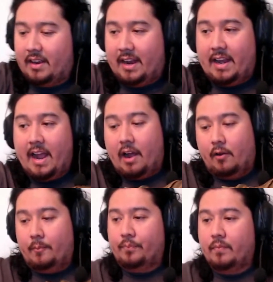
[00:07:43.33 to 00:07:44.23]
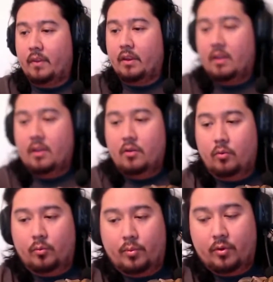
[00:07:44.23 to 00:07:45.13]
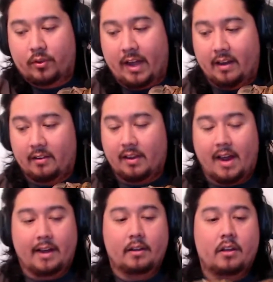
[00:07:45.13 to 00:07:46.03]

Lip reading: And now we'll put that aside.